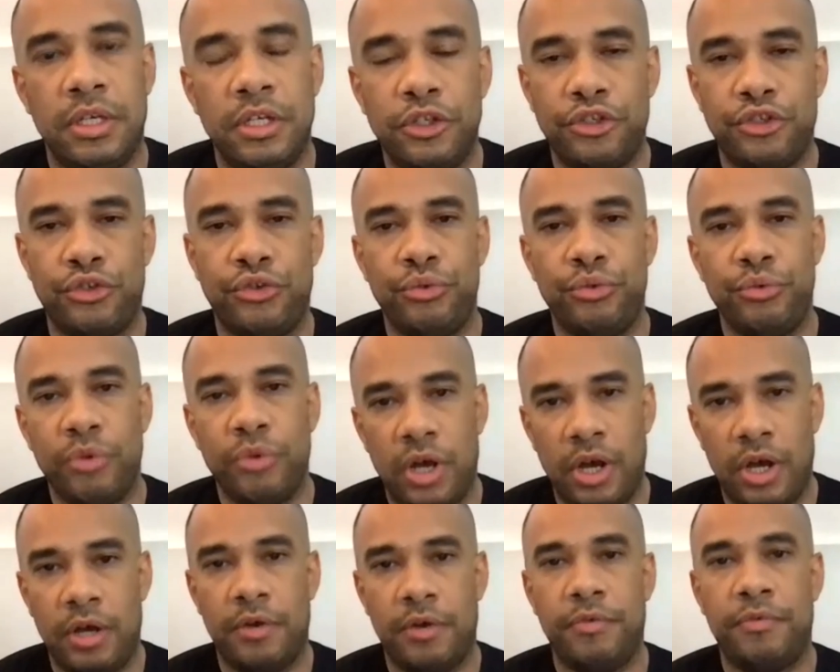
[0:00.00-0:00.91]
issue
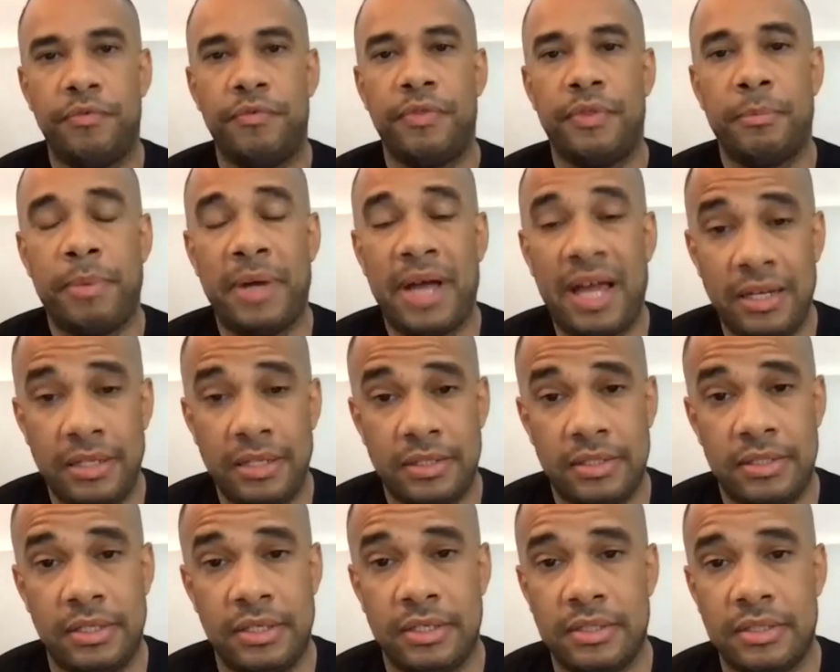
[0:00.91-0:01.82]
of the
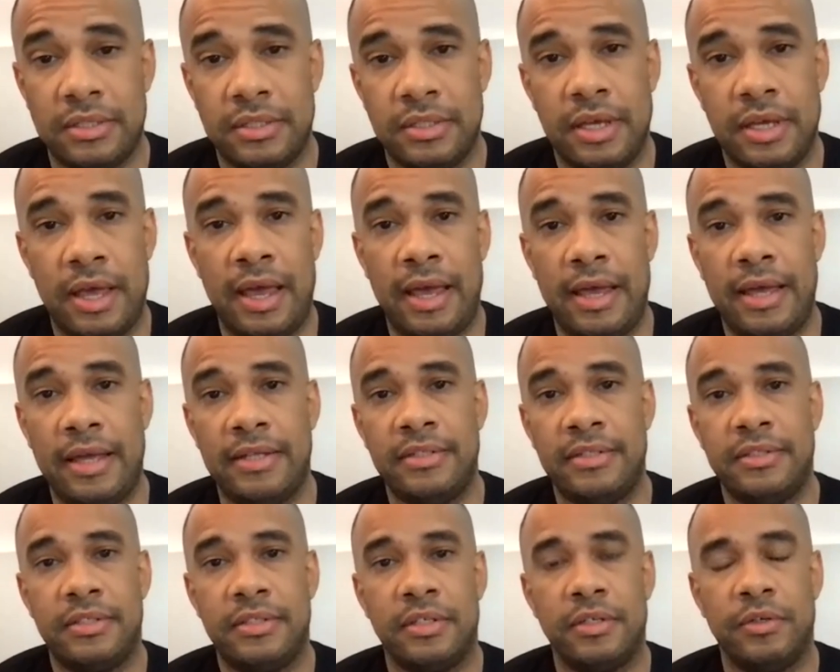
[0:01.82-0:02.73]
politics
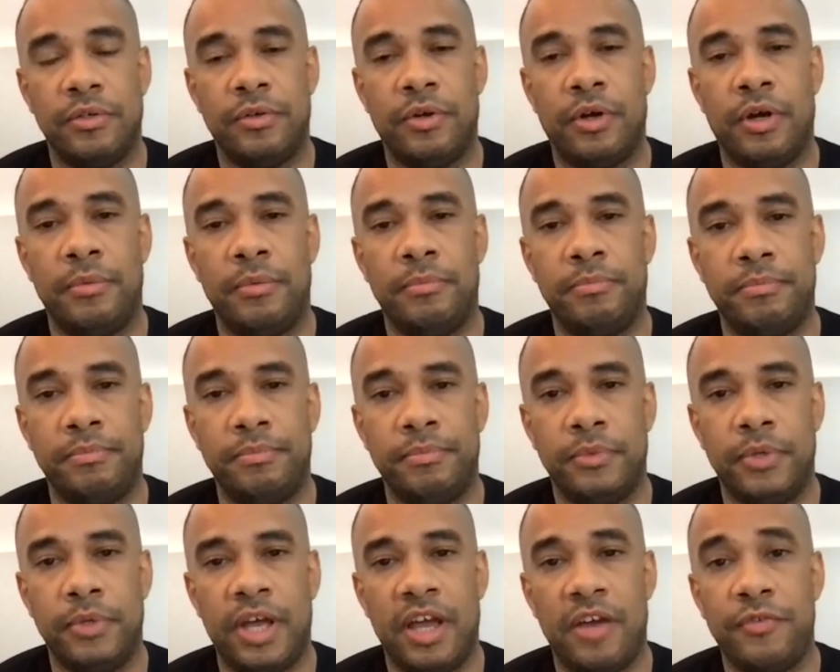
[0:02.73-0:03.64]
and
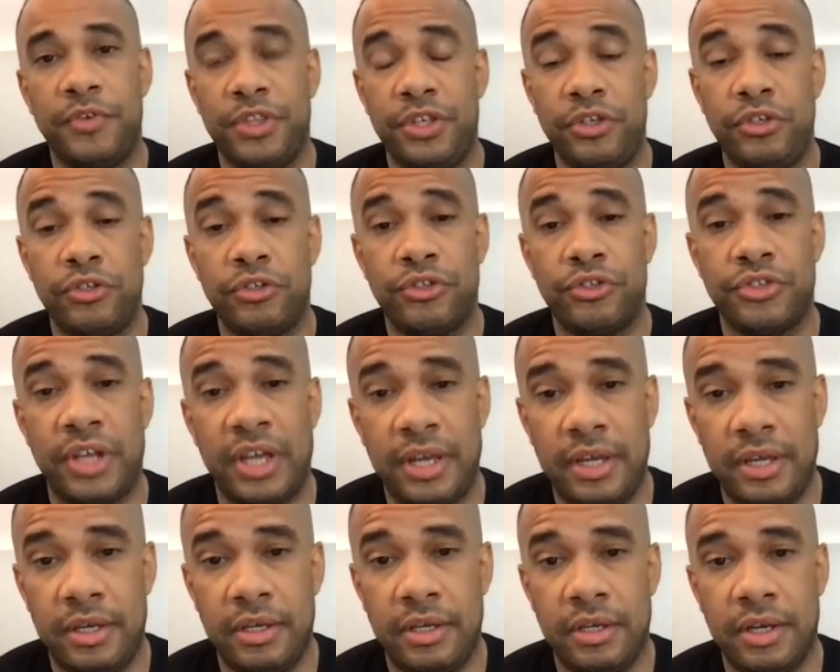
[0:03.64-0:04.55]
everything you're
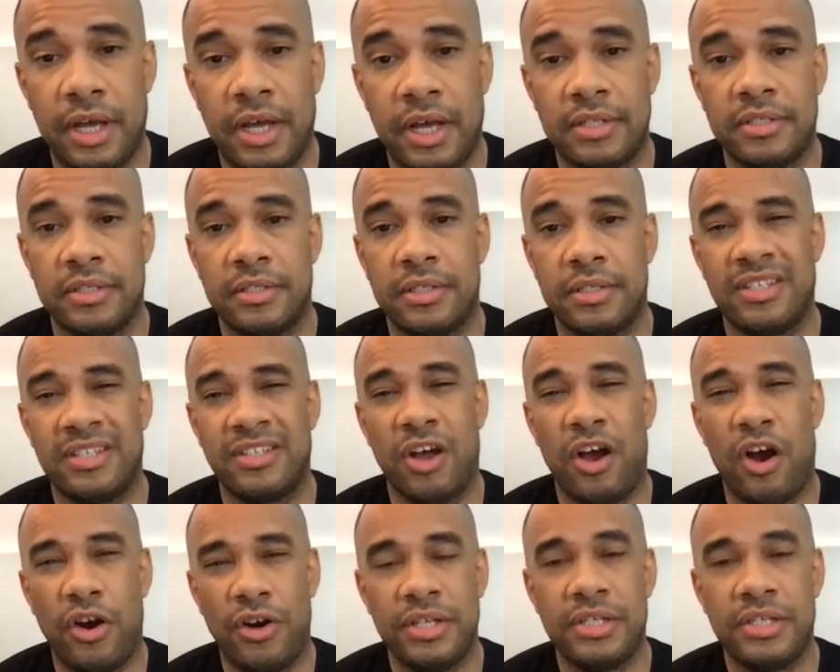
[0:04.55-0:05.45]
saying. As
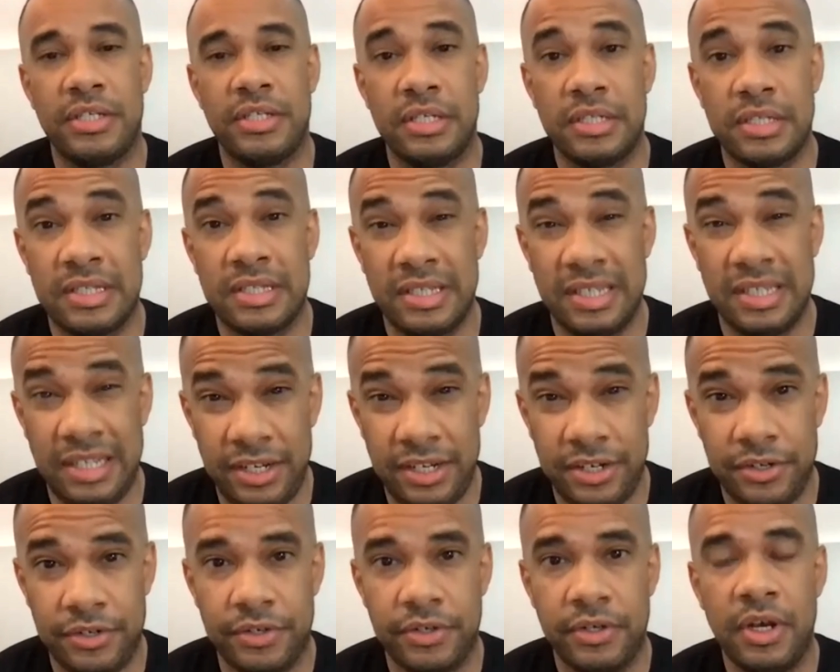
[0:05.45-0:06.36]
hard as it is to
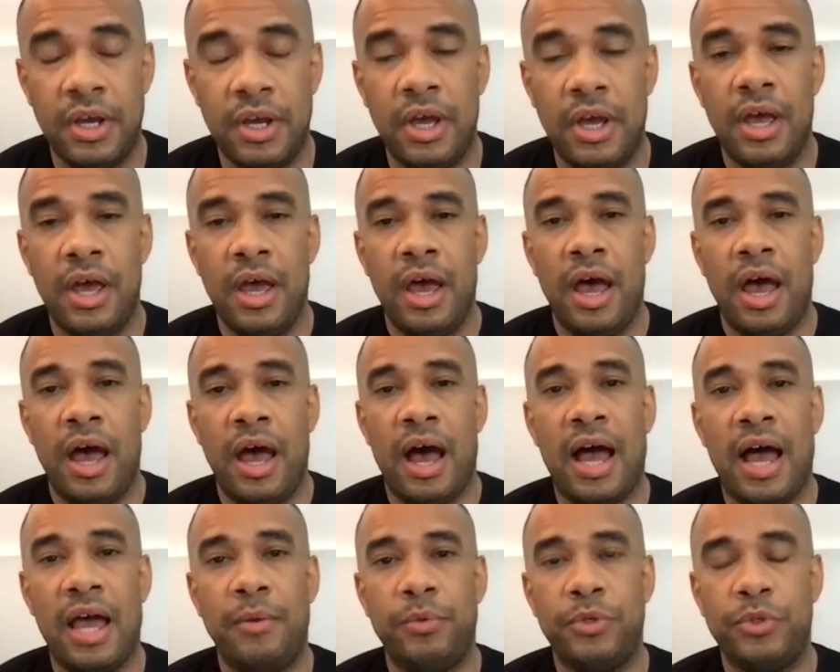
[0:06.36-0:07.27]
hear,
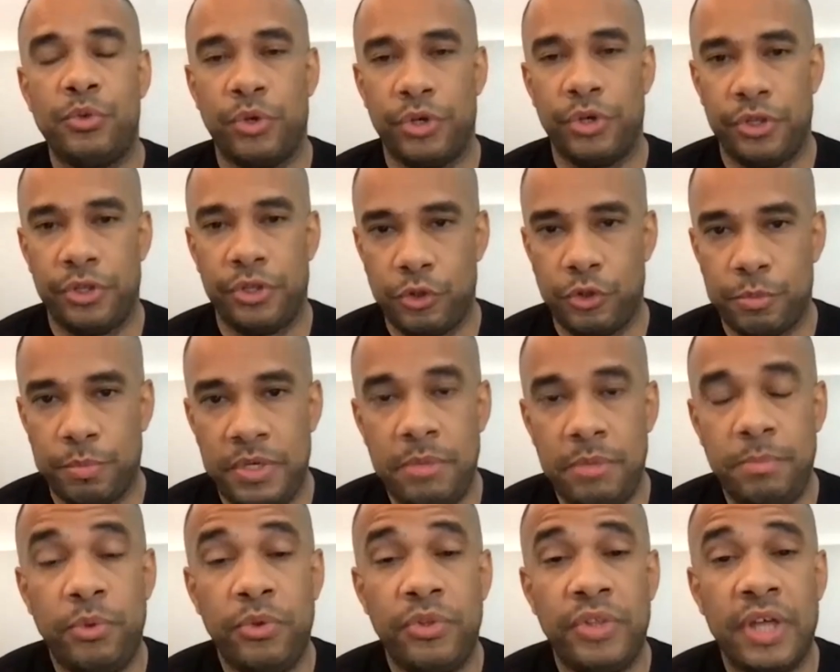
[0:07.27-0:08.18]
I was one of those
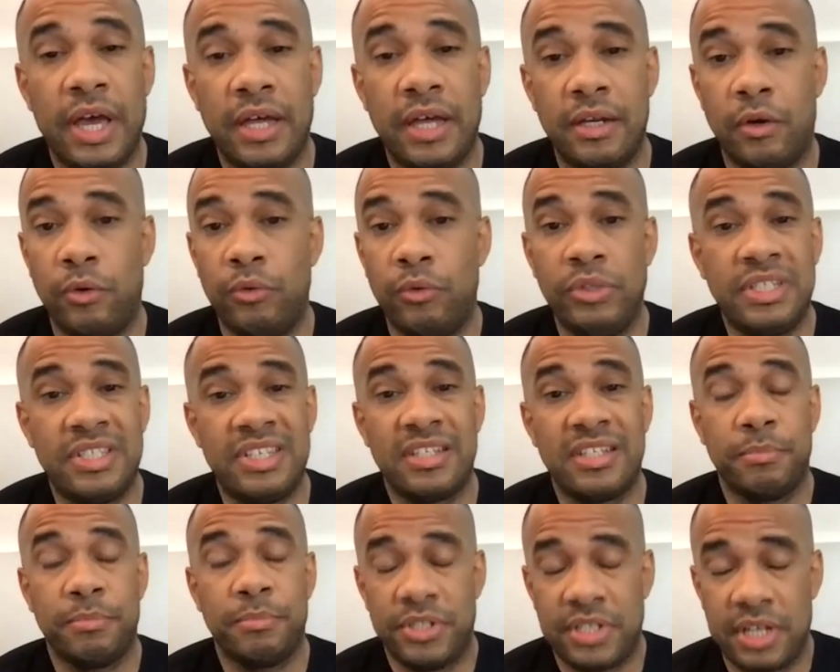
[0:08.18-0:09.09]
people that only
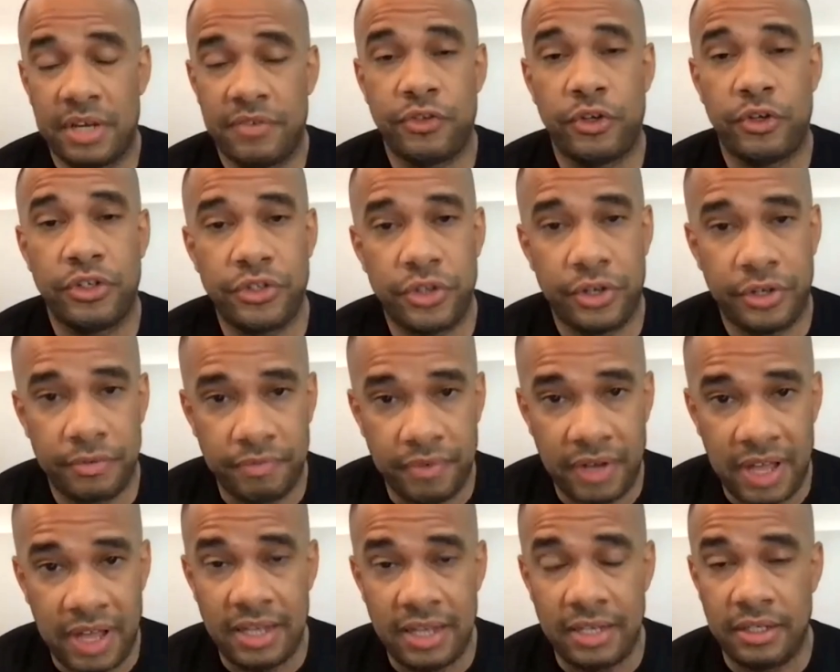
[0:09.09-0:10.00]
6 months after I started
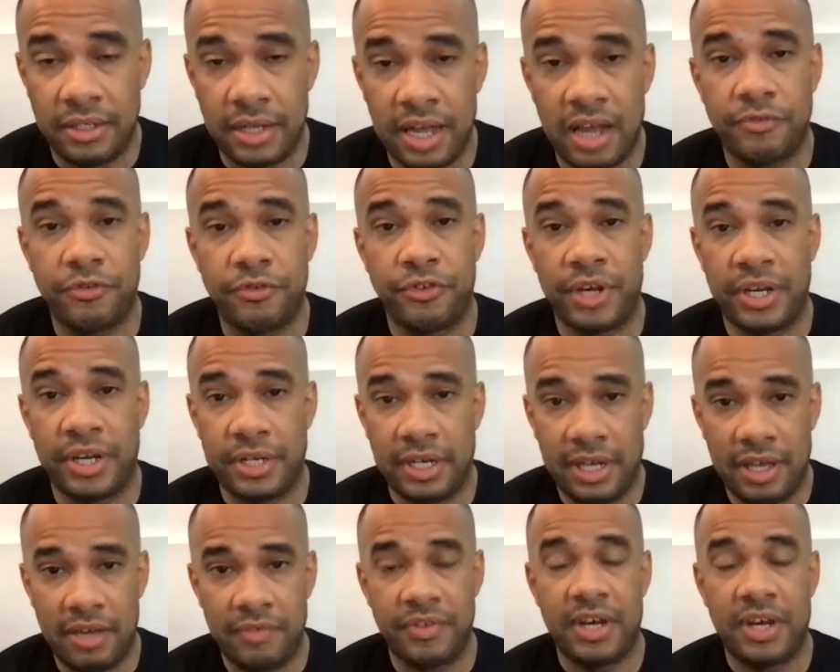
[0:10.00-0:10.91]
flying after
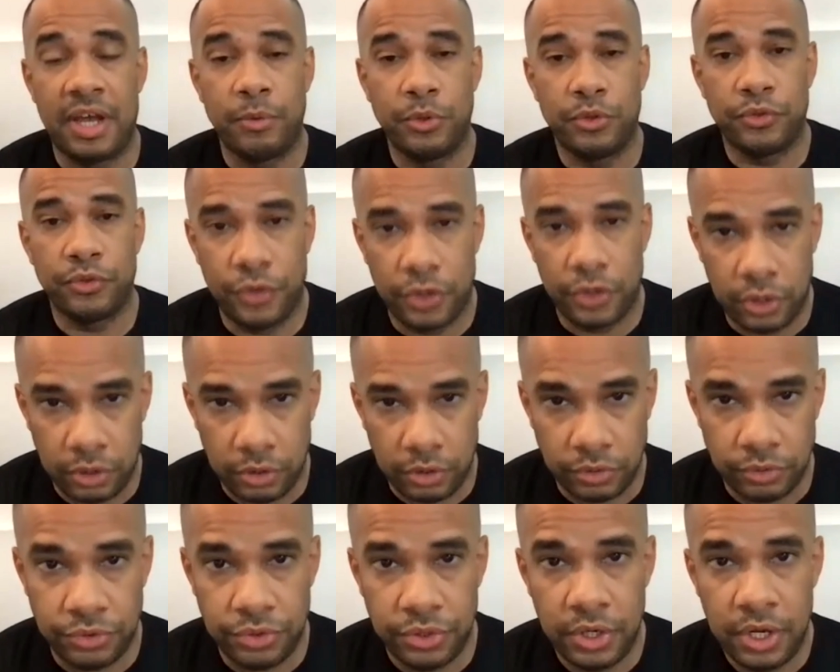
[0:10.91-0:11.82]
9/11, I was furloughed.